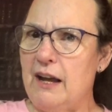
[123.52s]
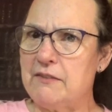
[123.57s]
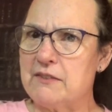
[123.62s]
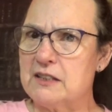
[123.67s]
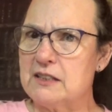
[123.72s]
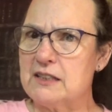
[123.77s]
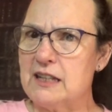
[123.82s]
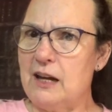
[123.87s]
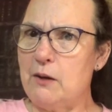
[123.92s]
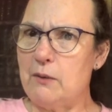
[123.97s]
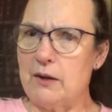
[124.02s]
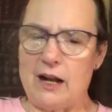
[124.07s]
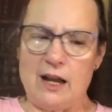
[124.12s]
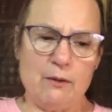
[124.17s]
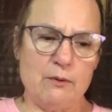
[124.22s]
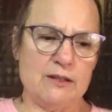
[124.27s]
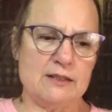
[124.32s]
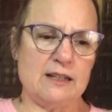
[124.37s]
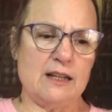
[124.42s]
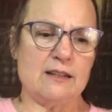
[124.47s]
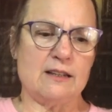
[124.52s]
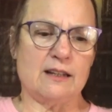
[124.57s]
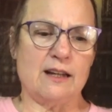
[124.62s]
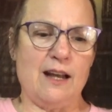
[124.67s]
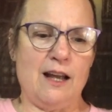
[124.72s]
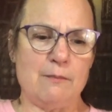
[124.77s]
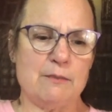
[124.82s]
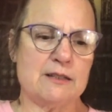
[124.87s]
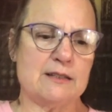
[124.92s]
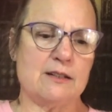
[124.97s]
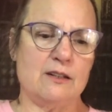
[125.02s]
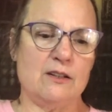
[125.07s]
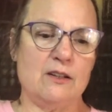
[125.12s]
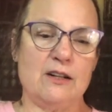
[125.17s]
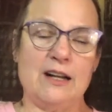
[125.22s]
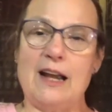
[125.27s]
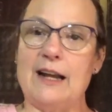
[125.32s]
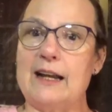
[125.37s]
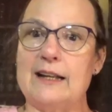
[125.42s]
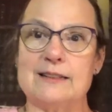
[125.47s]
have to say, when I was at the commissary the
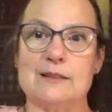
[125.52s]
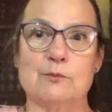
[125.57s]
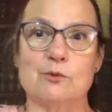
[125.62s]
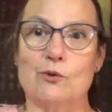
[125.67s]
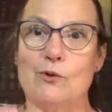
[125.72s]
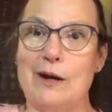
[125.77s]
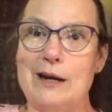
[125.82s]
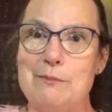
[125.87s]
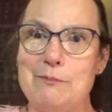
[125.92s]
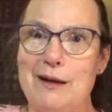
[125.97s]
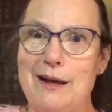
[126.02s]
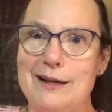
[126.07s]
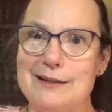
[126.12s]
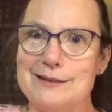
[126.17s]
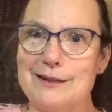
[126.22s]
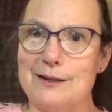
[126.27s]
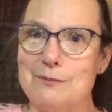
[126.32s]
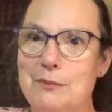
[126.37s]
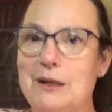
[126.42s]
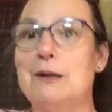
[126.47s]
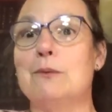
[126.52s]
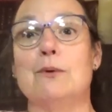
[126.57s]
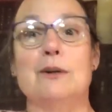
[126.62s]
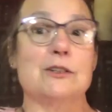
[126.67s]
other day, I got some great buys on meat,